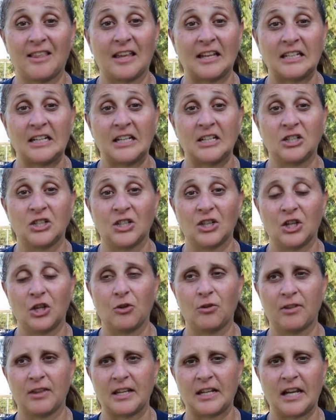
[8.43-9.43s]
Sunday to the
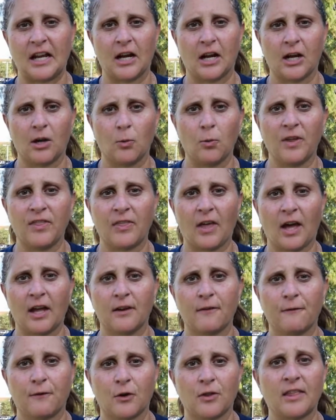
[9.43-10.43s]
Houston area, we
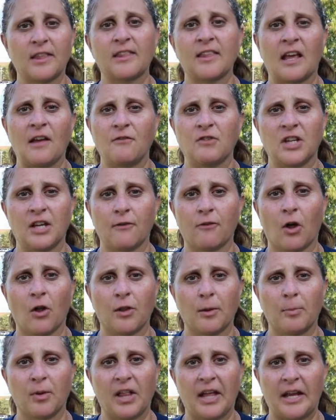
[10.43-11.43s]
thought for the safety of all
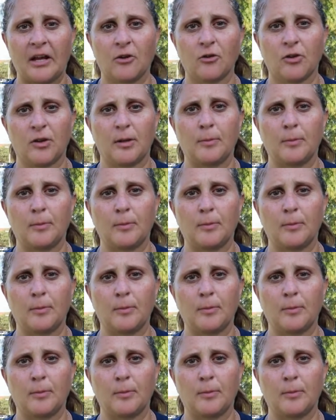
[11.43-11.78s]
the players,